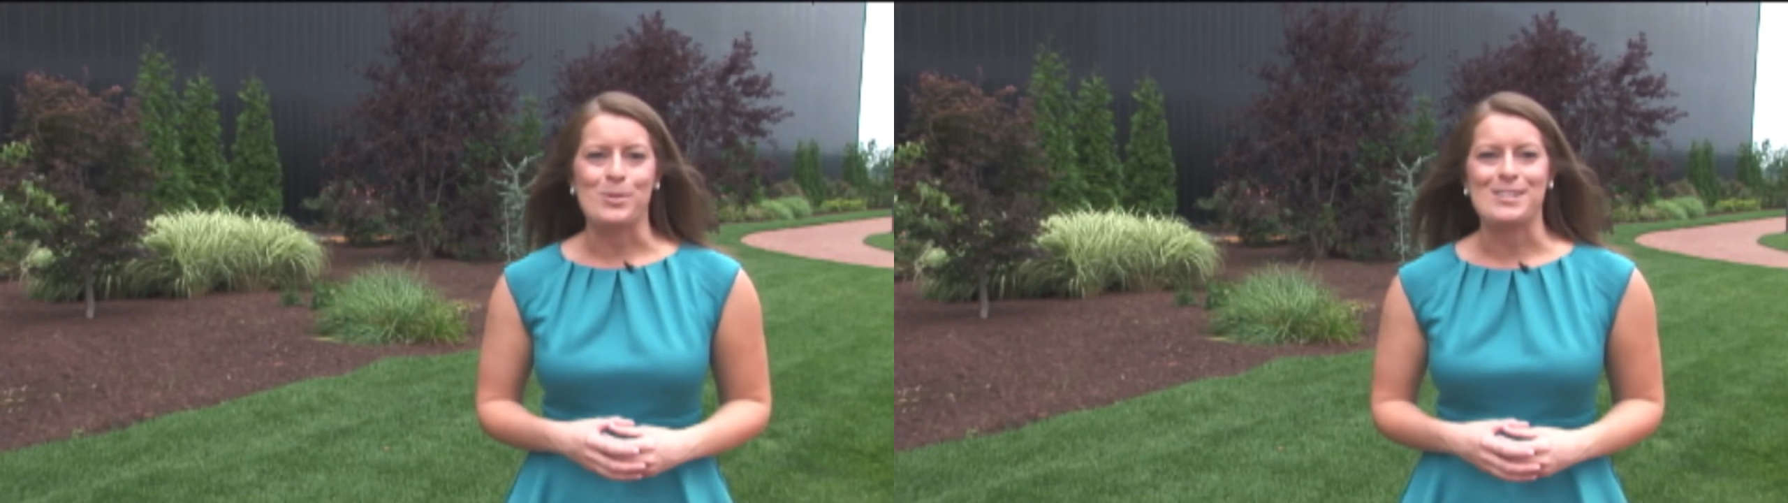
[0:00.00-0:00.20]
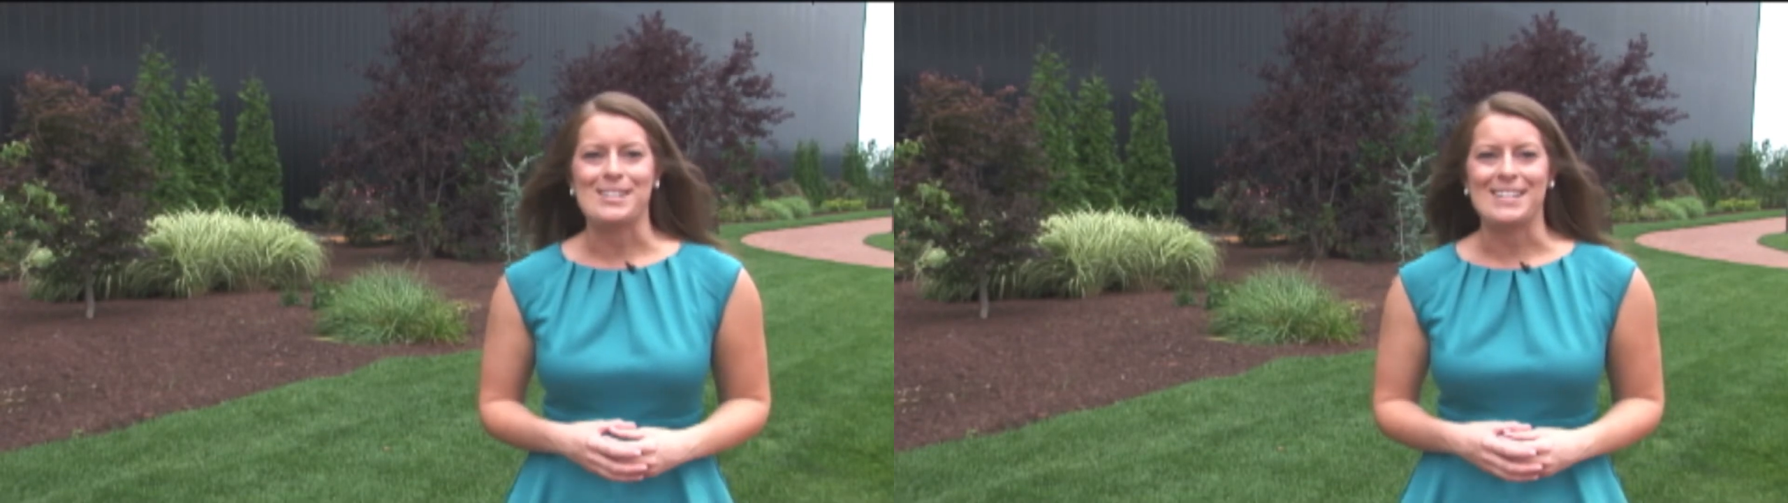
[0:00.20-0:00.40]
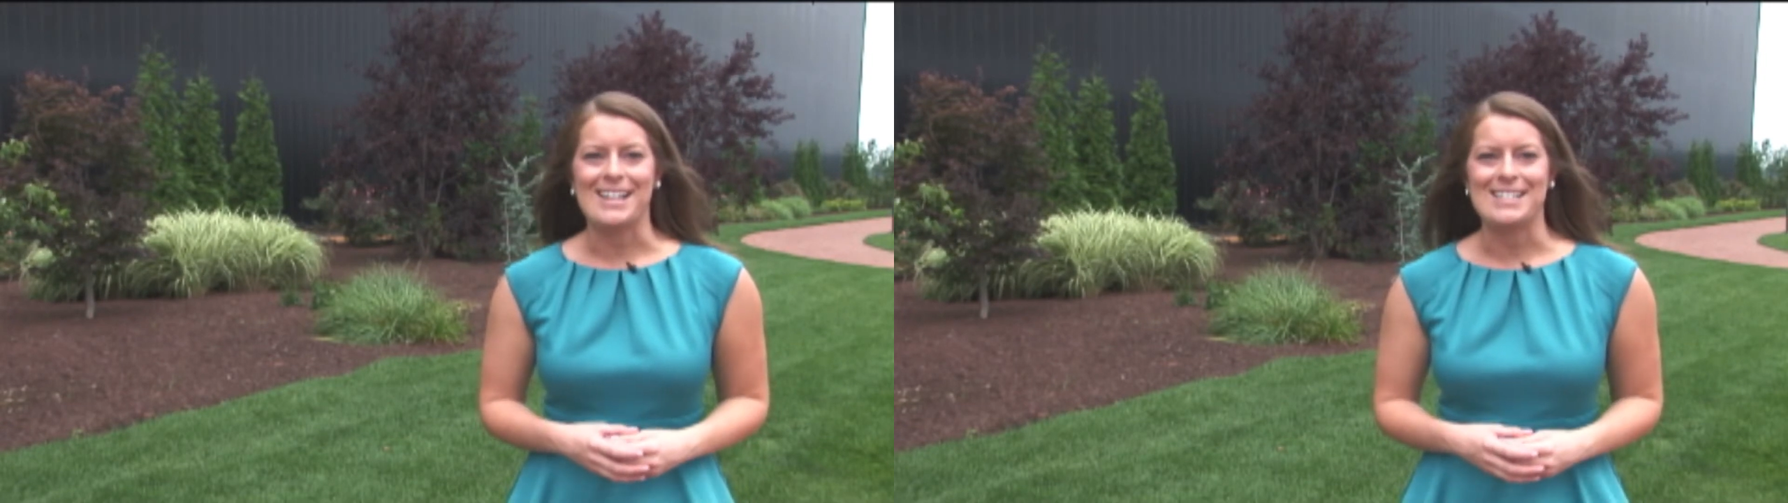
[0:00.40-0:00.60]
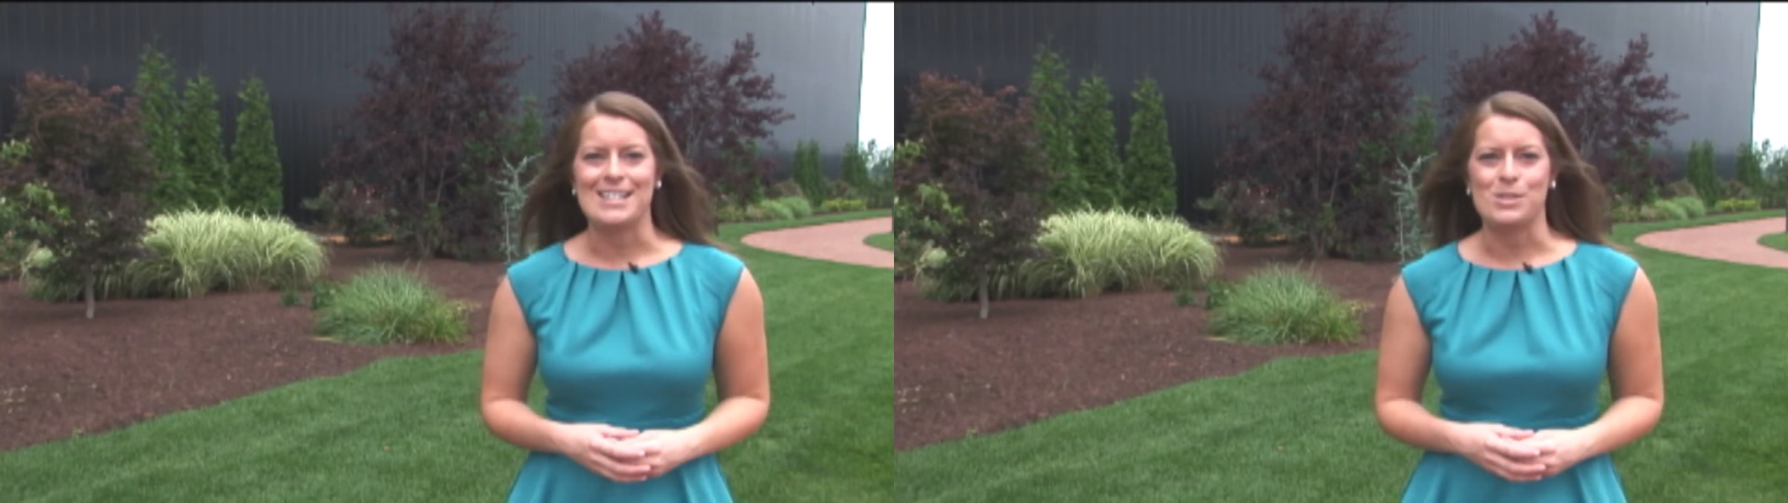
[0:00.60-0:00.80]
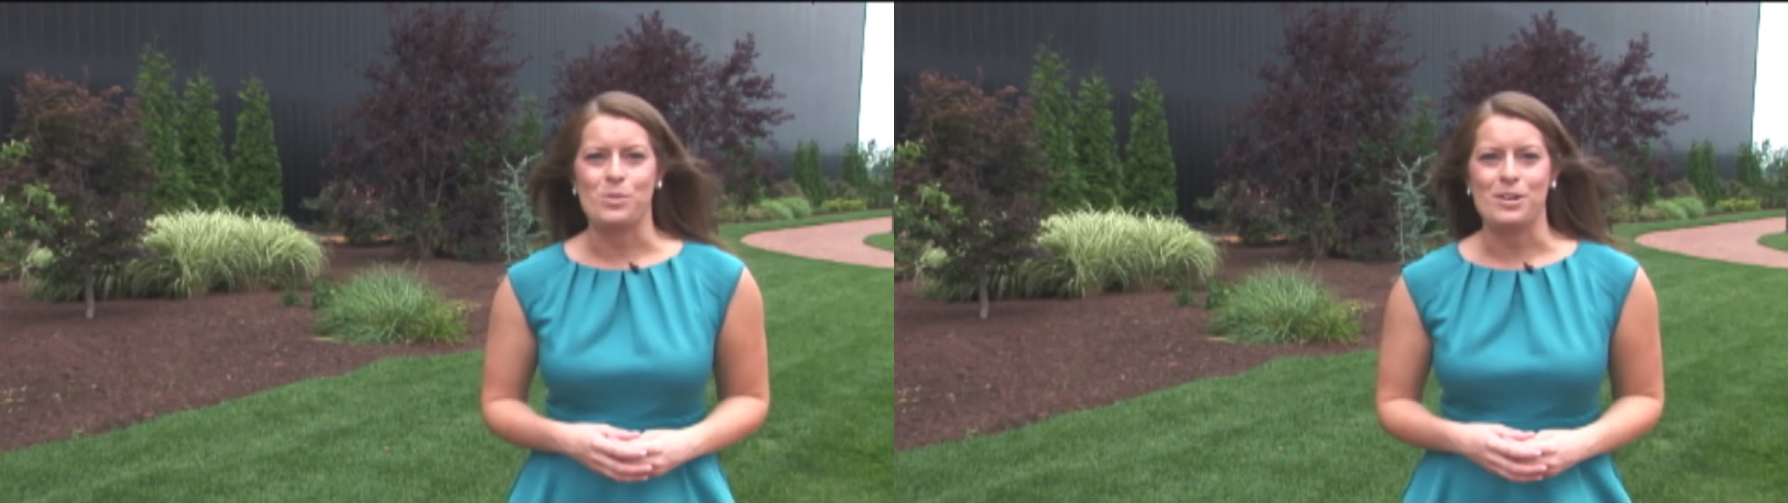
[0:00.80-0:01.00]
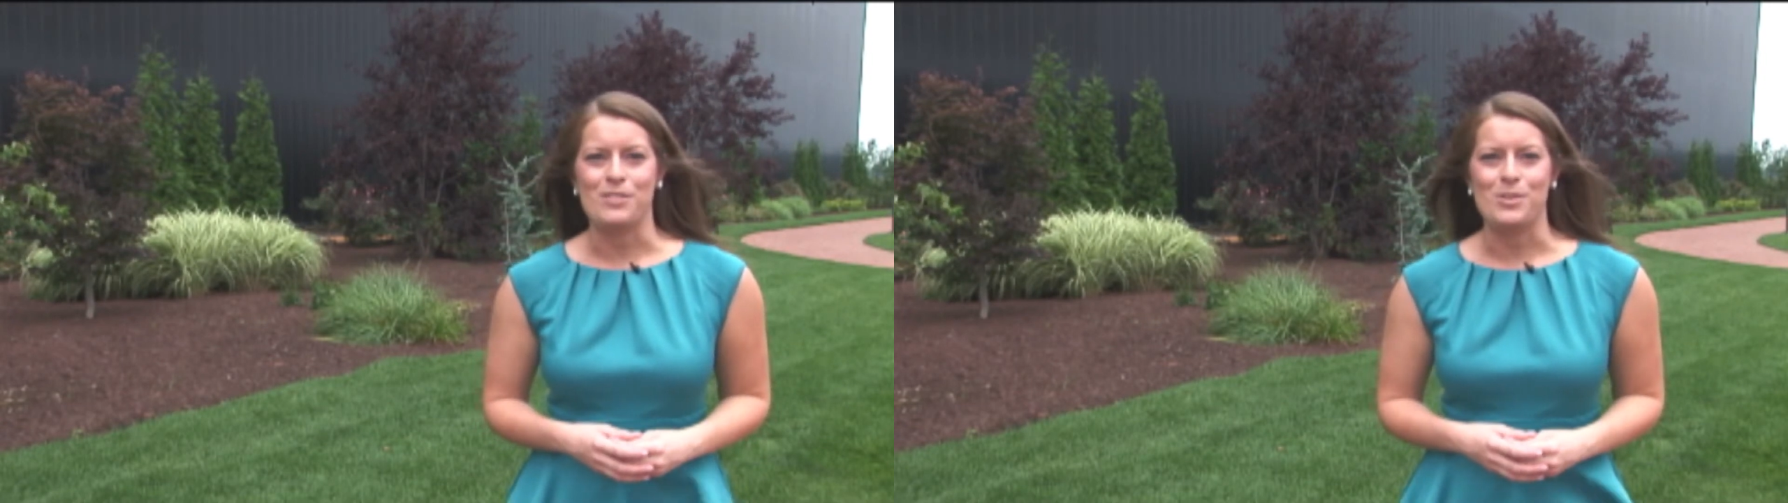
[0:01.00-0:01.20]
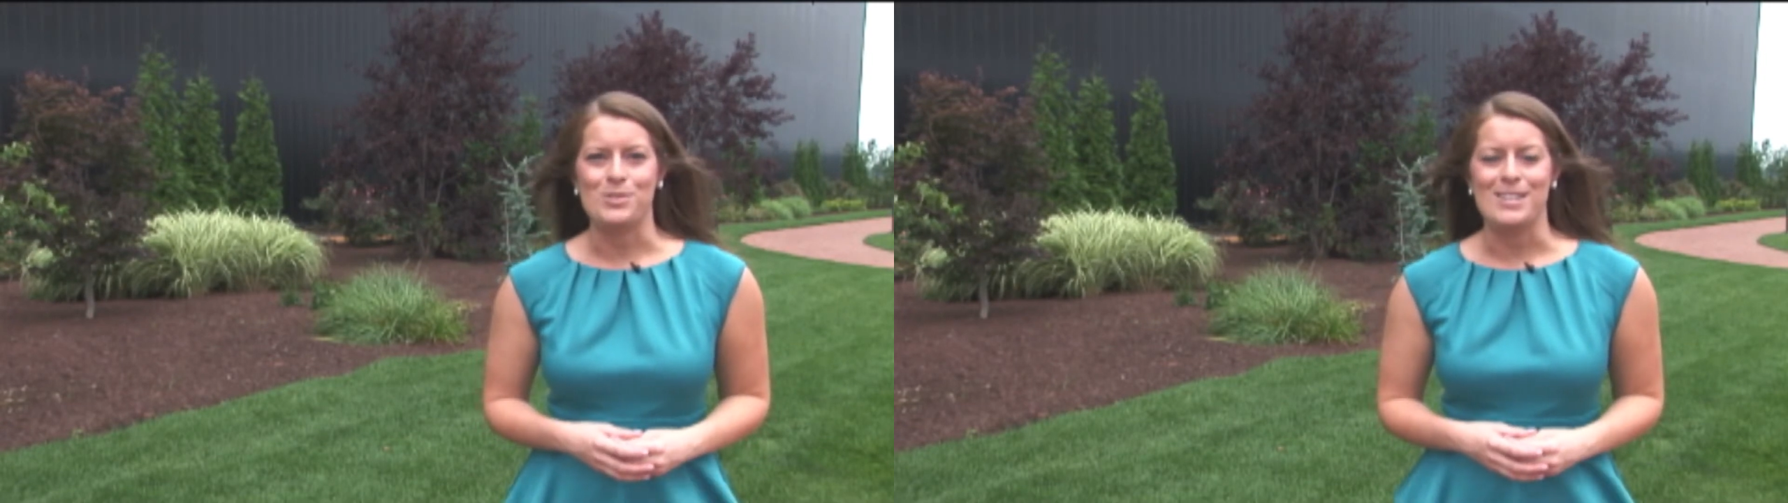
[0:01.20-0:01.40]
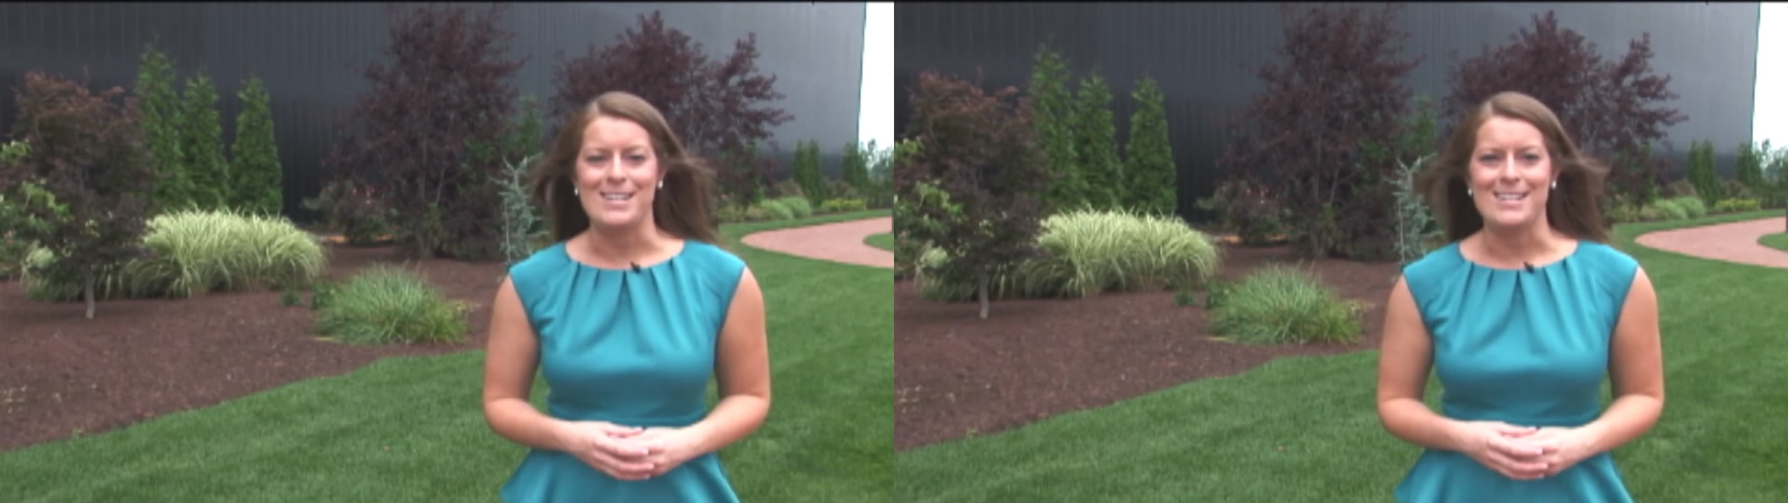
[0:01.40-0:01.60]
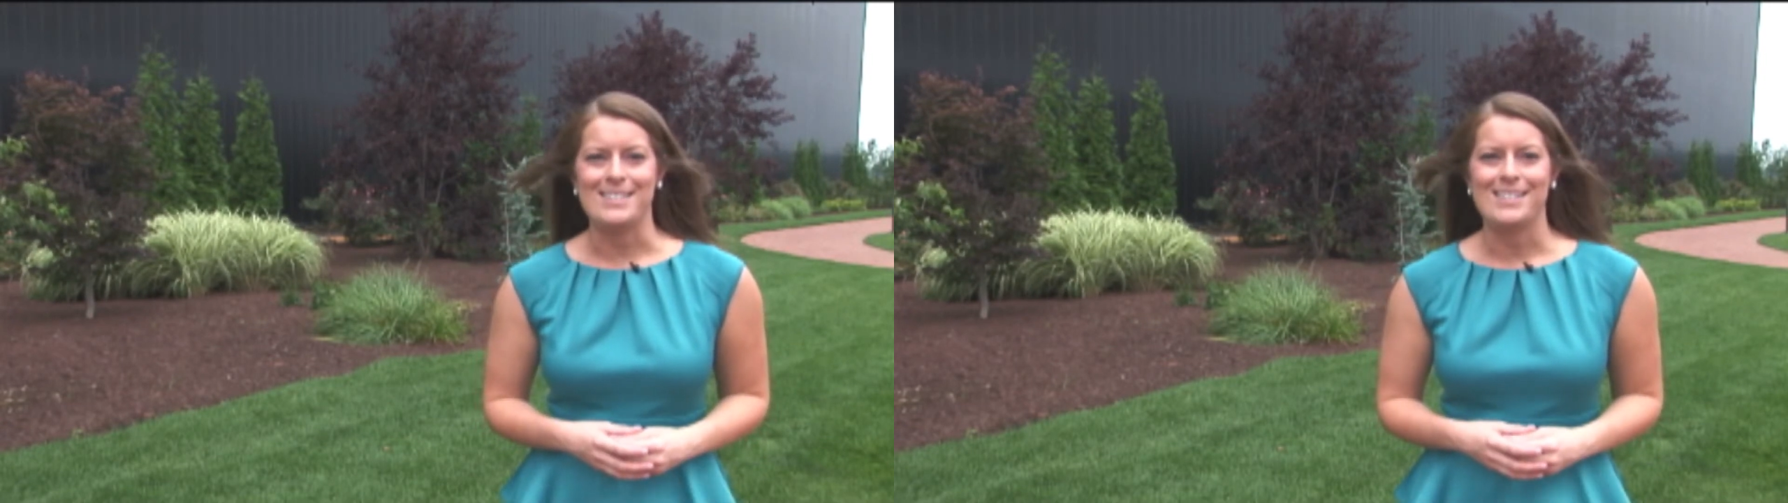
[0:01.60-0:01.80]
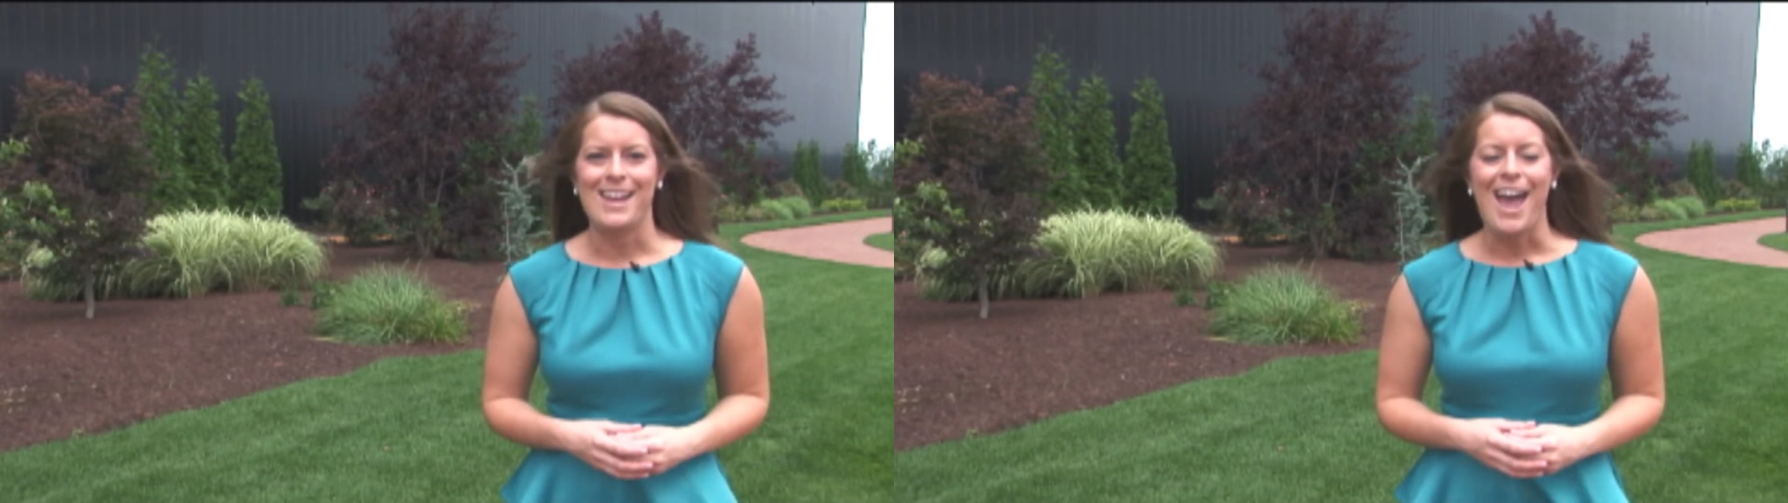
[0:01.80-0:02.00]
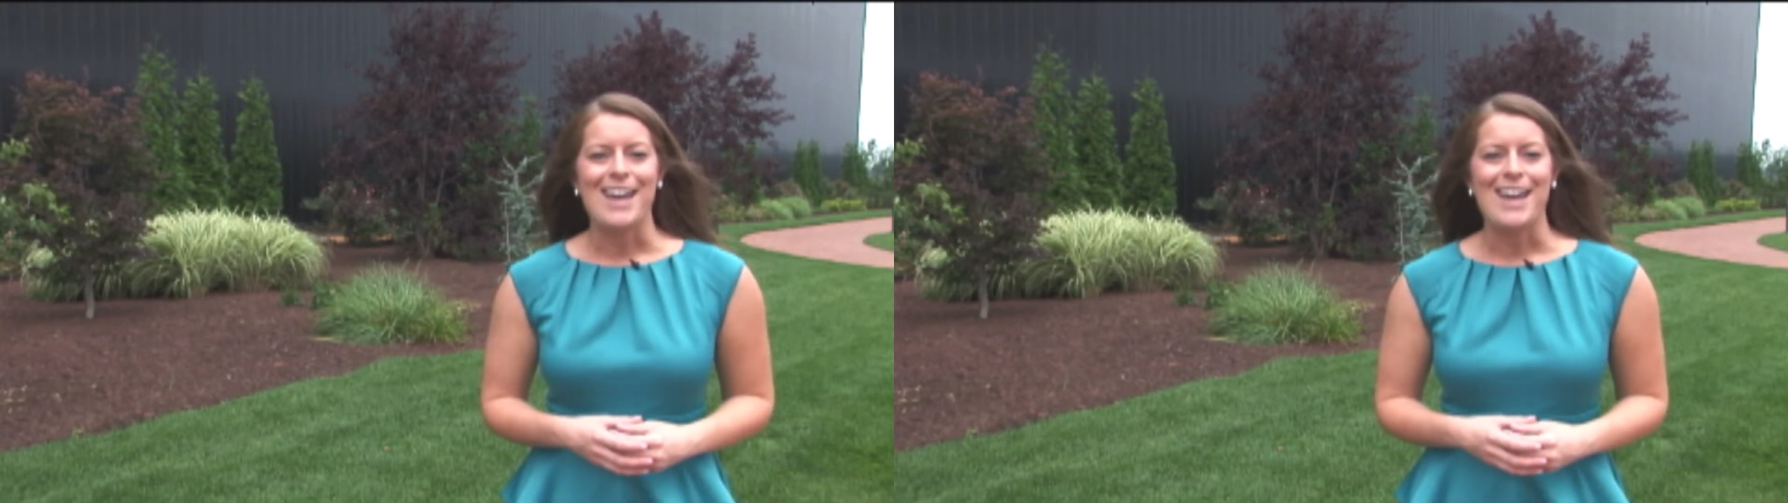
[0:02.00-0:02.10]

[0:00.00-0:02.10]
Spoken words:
was selected as one of those cities.